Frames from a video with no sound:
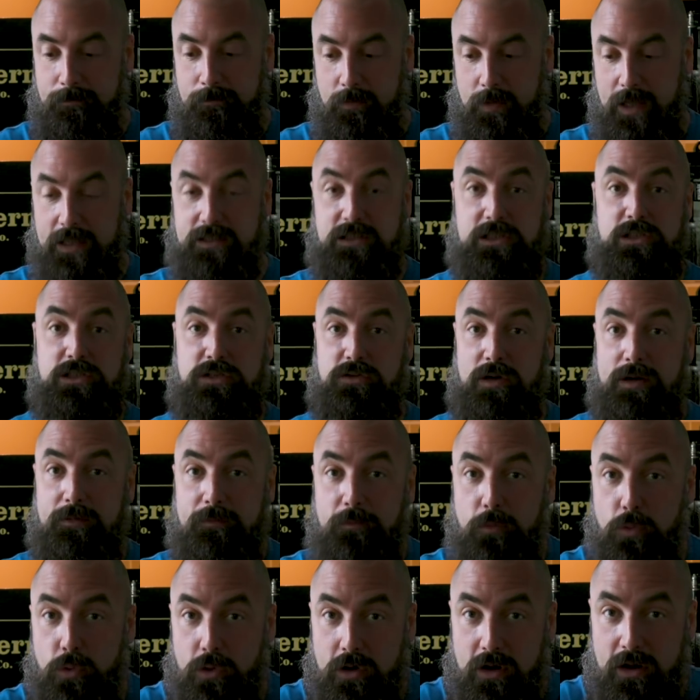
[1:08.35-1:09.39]
It's a
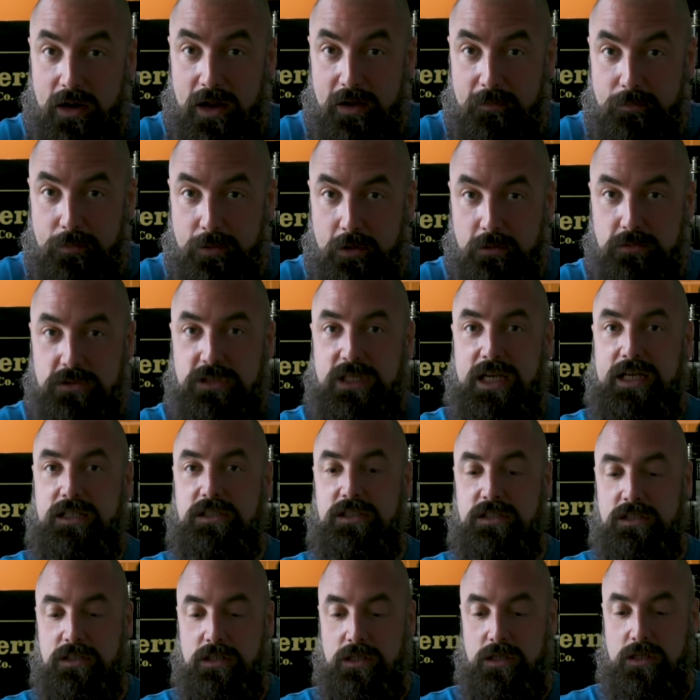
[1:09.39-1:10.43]
straightforward enough process.